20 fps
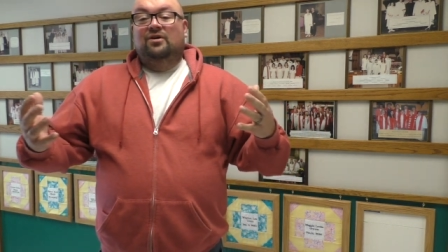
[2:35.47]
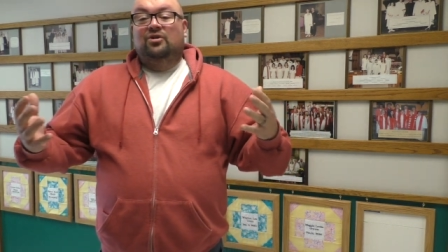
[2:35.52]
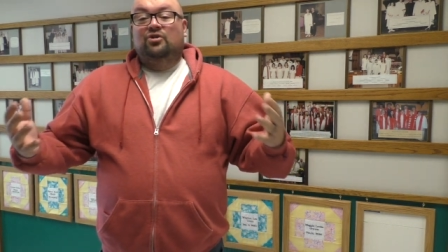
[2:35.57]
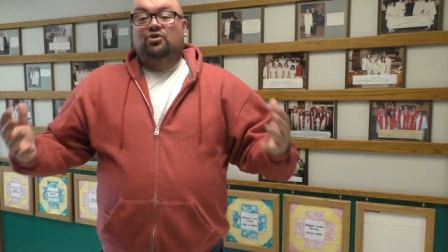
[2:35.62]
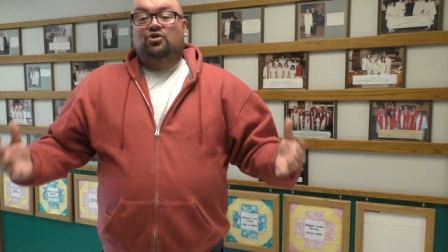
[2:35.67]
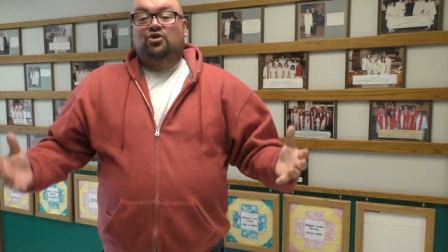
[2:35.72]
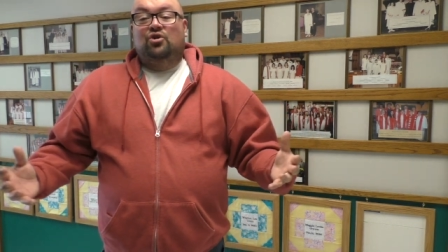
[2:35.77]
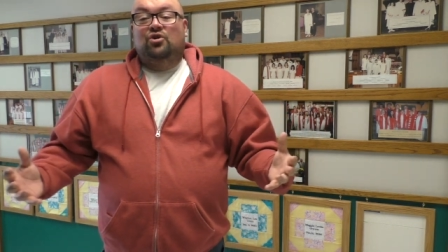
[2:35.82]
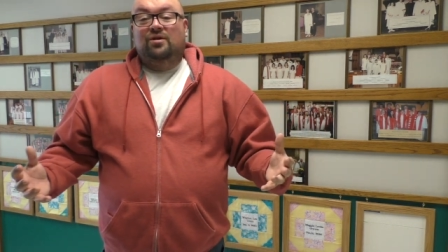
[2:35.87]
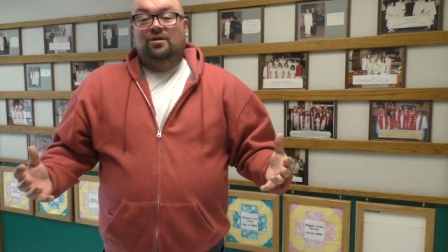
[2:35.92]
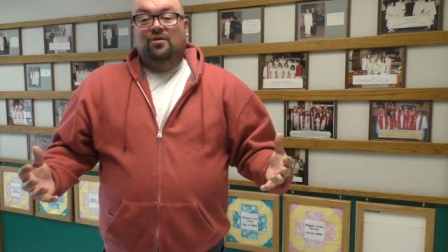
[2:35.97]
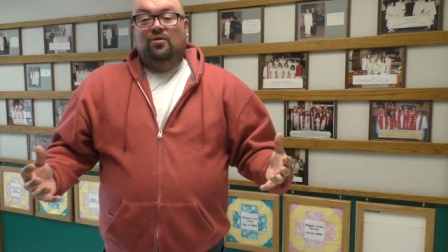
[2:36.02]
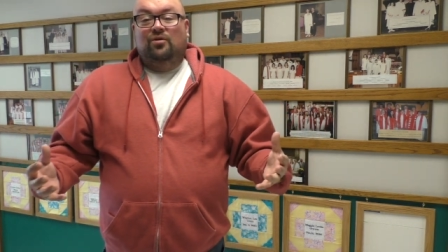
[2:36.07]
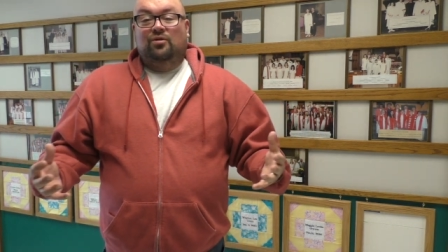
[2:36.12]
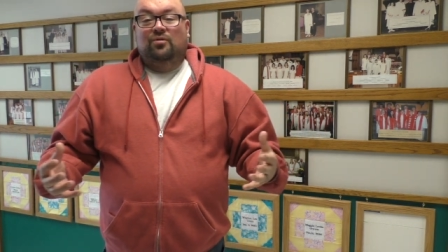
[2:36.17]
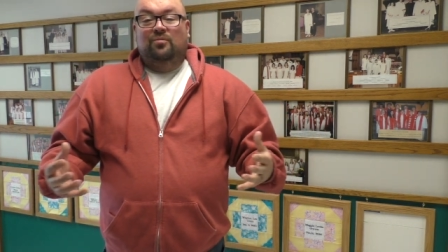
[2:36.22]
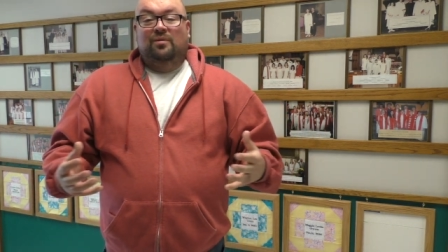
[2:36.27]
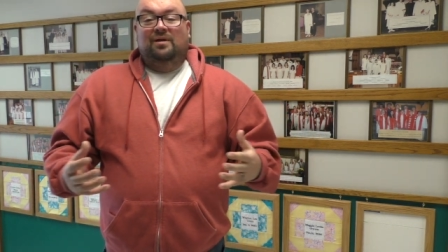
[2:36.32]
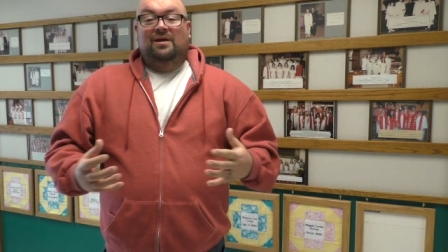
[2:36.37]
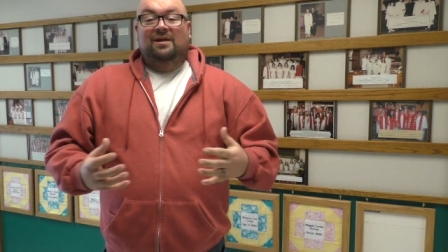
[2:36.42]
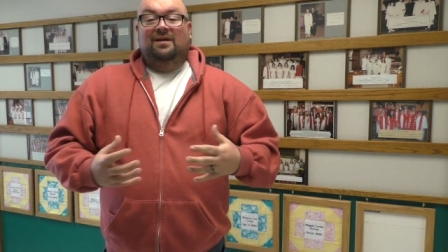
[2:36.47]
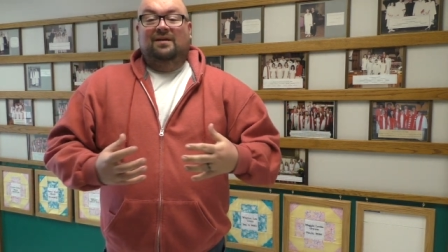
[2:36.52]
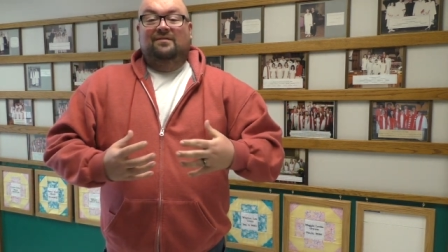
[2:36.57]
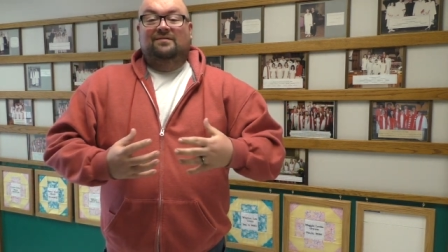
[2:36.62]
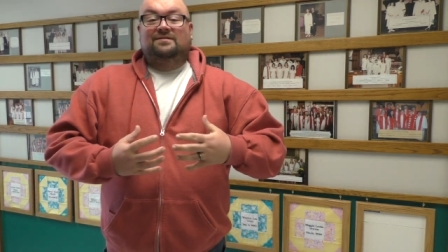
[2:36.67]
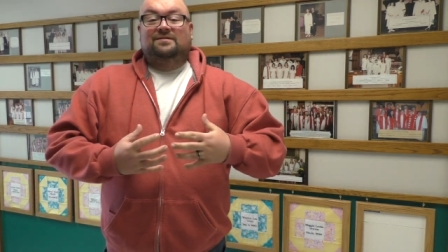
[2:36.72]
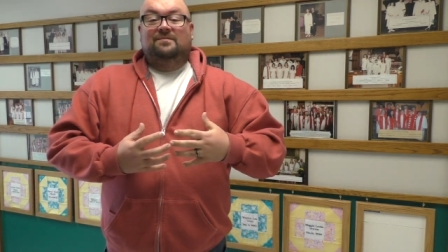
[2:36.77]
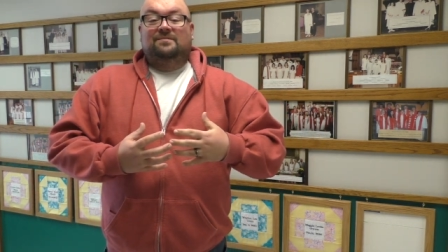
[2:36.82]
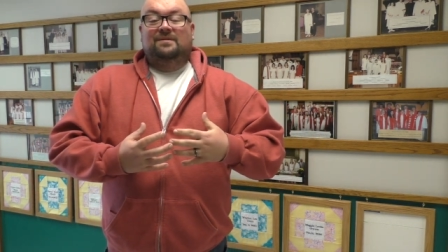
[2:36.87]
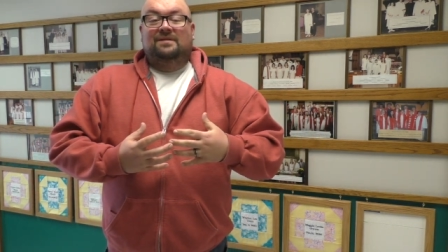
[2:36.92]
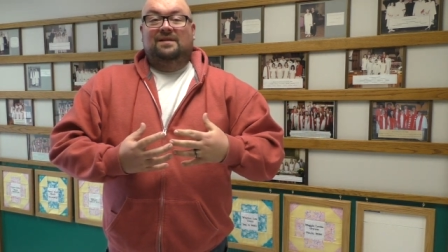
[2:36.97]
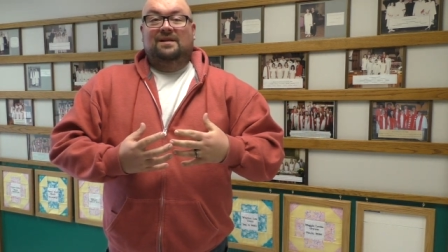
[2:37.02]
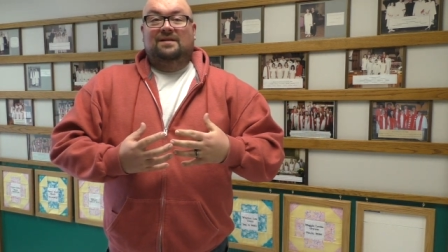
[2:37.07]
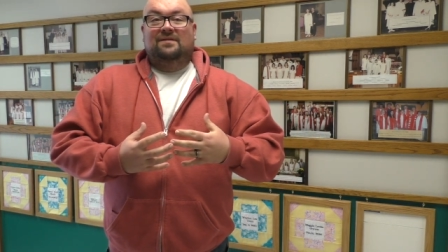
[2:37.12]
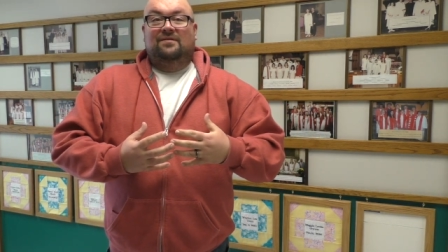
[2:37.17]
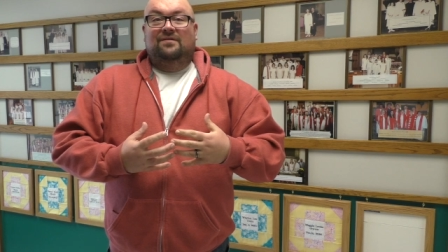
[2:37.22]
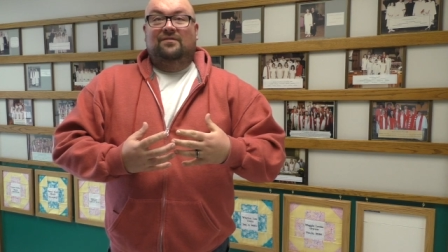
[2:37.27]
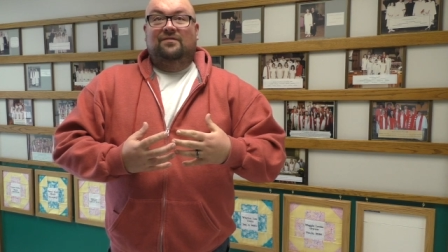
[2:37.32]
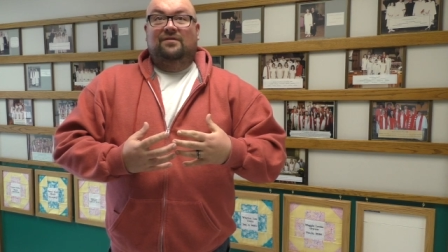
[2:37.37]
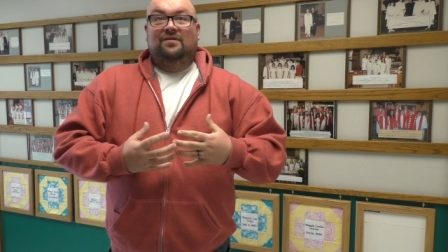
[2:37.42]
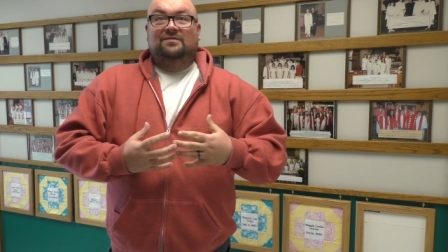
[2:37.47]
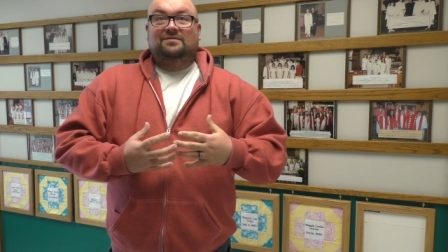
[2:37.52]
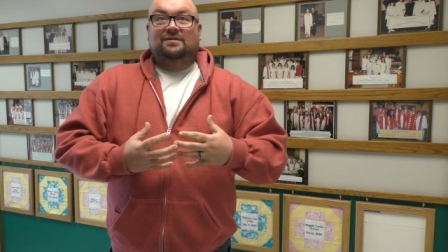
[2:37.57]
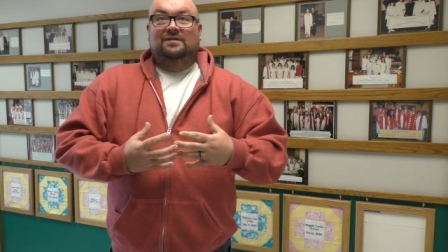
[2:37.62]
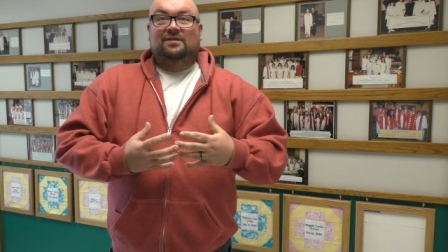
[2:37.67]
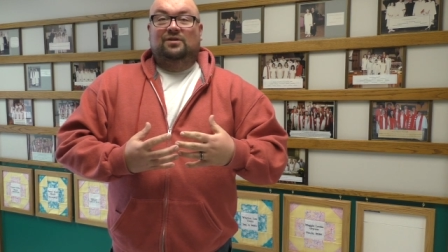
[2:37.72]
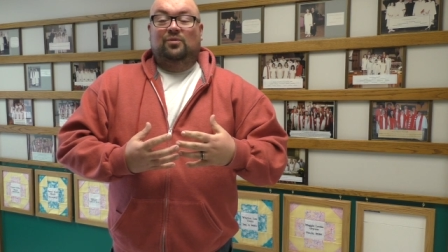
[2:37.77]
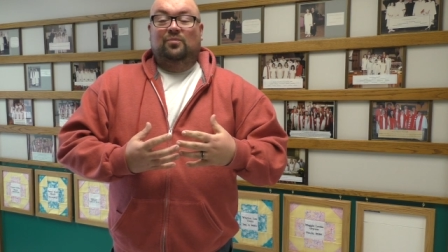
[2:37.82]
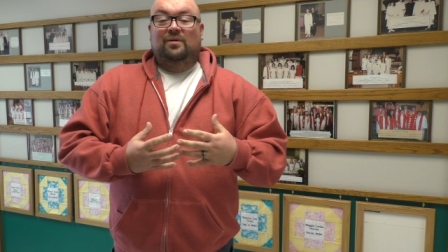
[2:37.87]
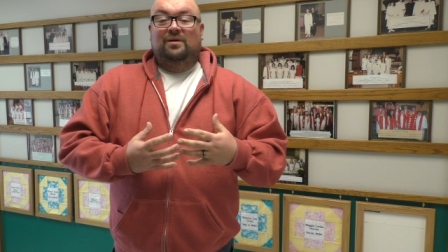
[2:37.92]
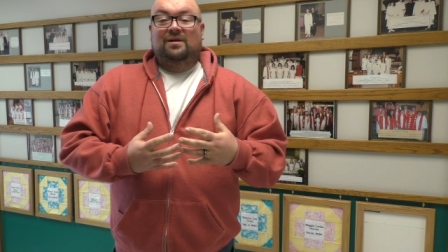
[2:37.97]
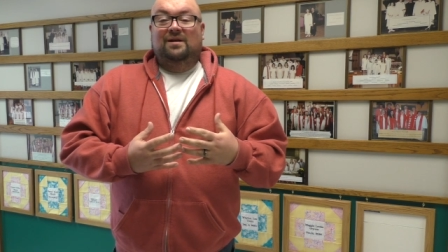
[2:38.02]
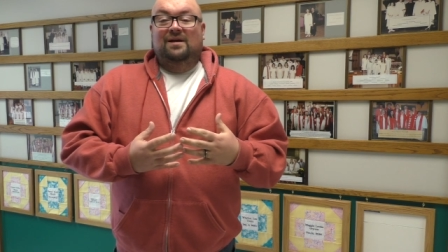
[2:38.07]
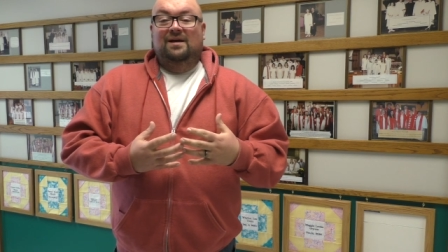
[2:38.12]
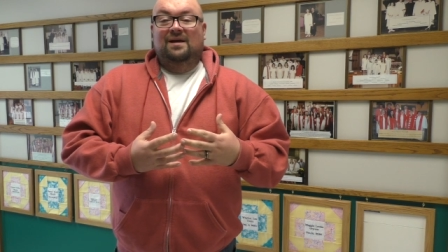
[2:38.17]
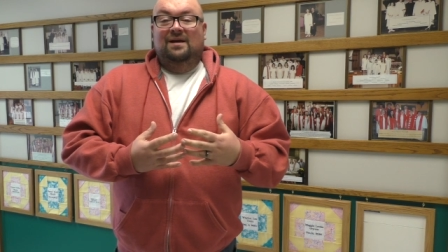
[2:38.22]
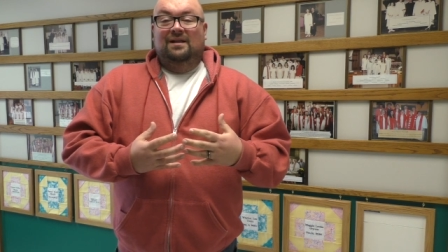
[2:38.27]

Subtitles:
journey, or the beginning of something that feels a little bit